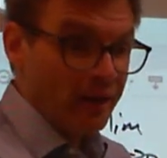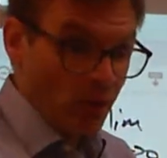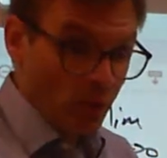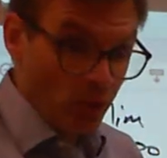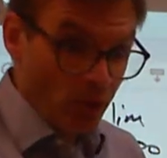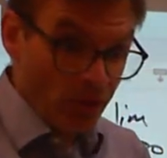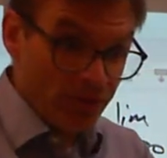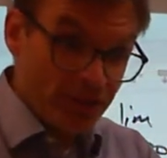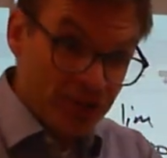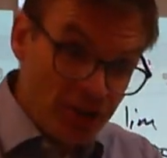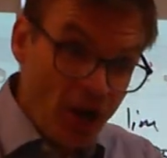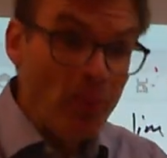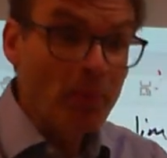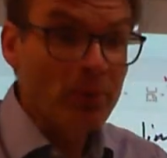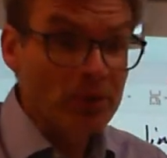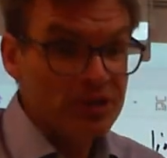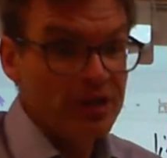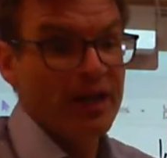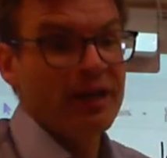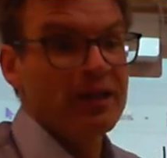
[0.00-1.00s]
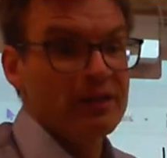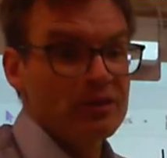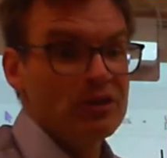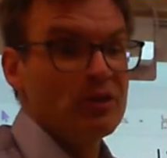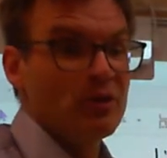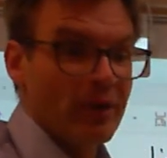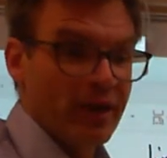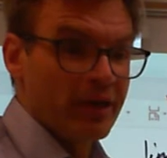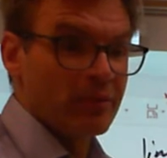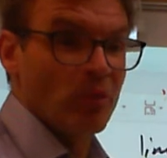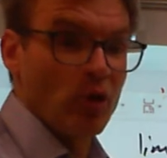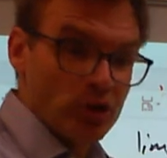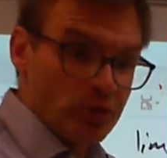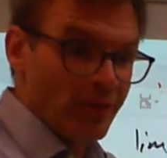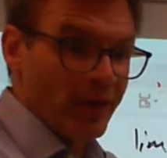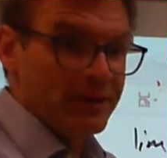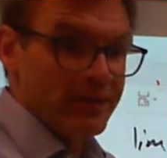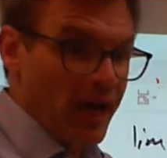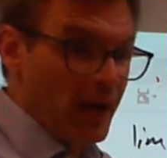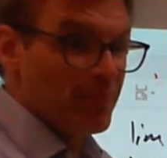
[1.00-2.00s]
Well, the numbers I can do. I can
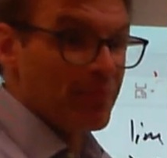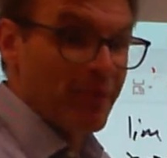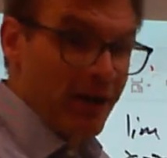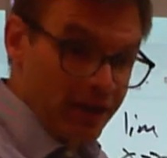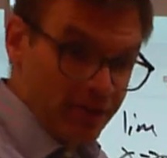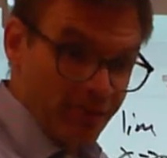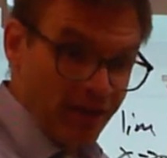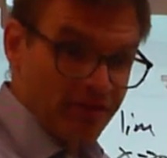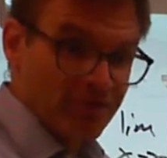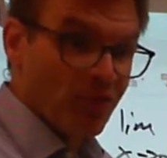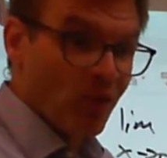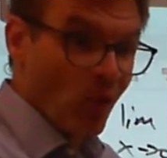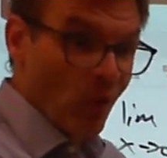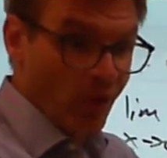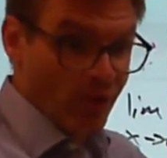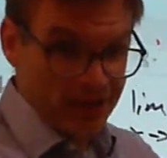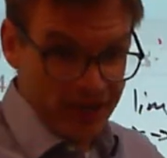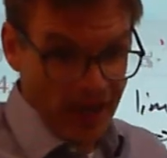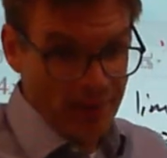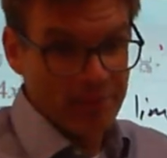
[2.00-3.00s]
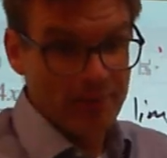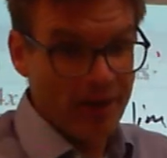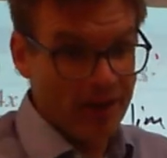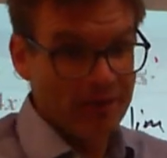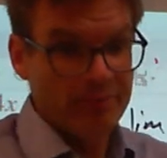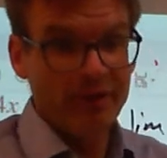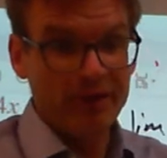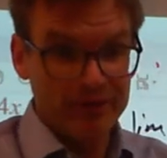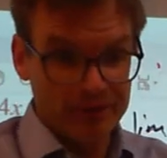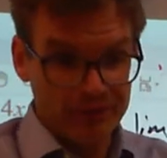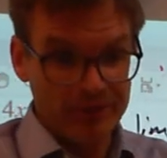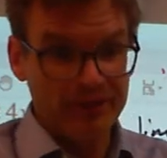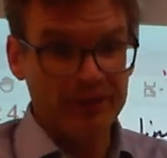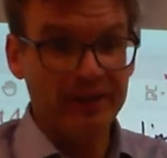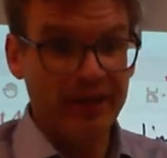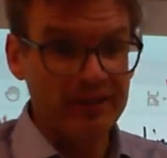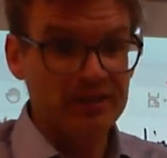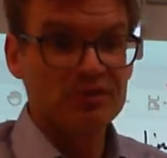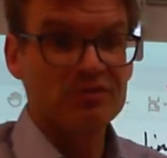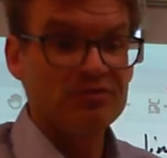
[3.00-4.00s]
multiply top and bottom by 4, or top and bottom by 3, and
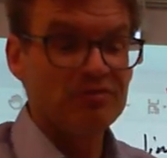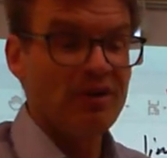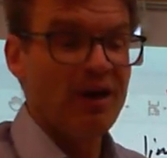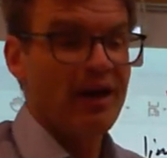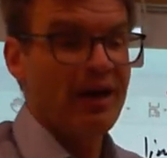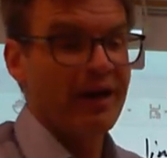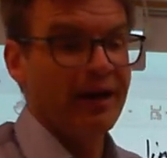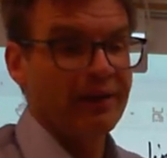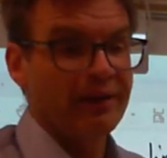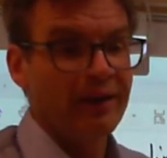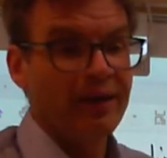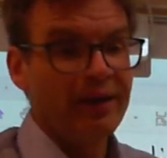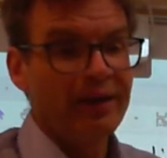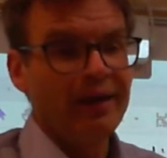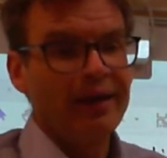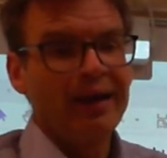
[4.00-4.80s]
that's fine.